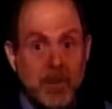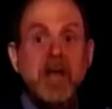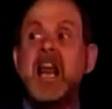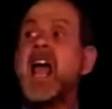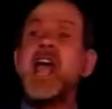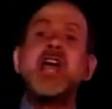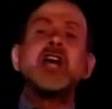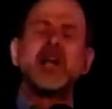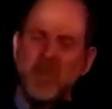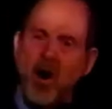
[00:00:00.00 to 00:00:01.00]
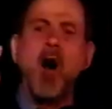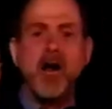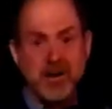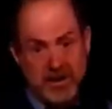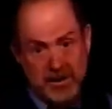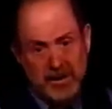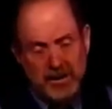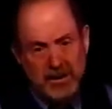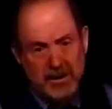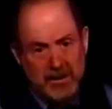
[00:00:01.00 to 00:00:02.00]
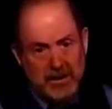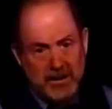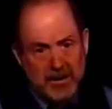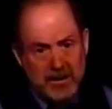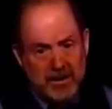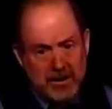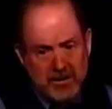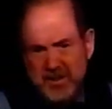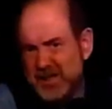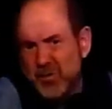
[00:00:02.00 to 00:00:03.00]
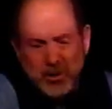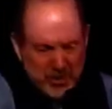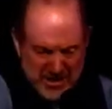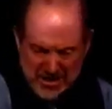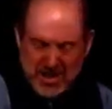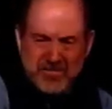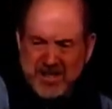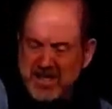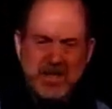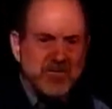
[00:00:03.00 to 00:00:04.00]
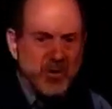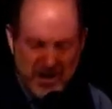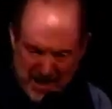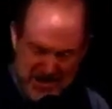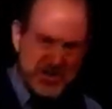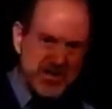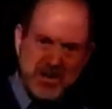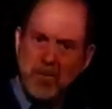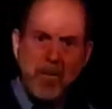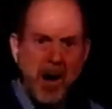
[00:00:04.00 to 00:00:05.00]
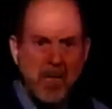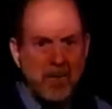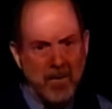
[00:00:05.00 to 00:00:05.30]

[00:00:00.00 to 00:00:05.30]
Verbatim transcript: I mean, he hit him hard. So I said, Walt, what how do you have to kick him for? The guy's just a bum.